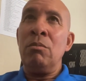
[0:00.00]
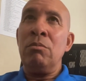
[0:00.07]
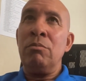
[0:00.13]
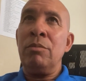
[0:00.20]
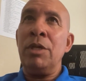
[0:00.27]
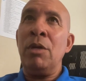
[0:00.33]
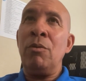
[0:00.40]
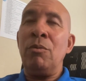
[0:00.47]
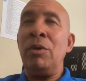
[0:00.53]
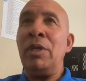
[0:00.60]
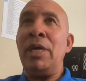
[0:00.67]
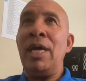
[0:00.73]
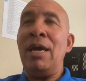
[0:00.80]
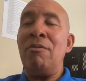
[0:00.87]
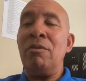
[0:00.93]
don't really
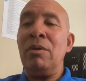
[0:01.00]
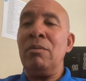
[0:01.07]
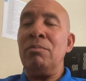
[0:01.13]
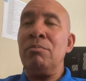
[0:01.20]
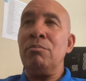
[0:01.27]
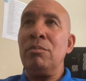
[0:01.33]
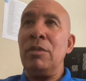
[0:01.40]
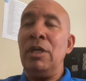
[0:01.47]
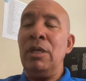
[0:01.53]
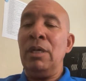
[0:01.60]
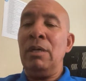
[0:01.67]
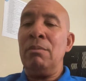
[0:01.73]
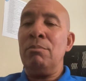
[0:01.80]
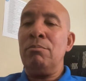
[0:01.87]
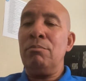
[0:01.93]
have
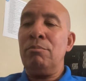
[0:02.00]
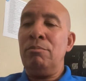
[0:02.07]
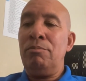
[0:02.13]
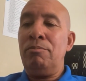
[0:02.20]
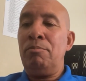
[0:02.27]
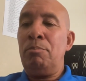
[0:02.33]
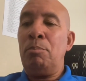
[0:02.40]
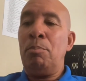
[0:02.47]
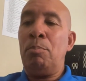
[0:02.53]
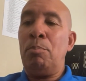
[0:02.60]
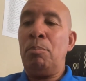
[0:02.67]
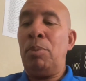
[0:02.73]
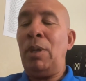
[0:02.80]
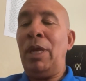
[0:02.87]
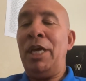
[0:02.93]
a
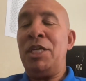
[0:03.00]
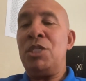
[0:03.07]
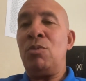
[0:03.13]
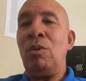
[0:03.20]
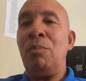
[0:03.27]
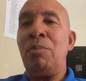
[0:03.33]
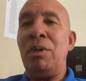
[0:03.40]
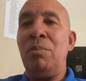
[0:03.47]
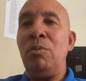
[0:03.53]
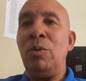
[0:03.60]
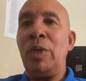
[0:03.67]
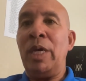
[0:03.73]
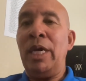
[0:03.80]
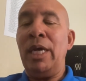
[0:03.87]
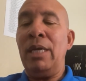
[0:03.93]
place where people
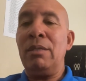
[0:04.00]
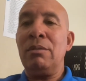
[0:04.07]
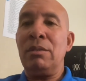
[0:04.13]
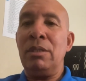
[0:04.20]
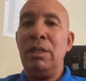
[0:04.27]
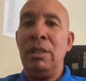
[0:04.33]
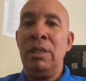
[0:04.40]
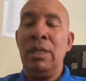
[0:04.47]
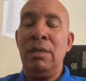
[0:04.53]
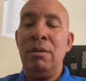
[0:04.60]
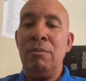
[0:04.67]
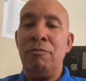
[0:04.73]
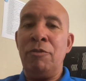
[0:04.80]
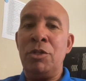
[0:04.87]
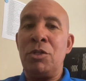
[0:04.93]
get
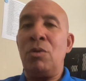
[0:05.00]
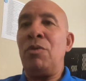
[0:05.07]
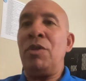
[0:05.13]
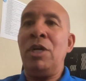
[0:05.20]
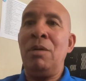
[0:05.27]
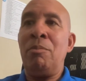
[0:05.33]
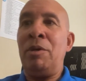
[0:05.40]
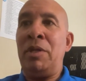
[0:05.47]
physical therapy and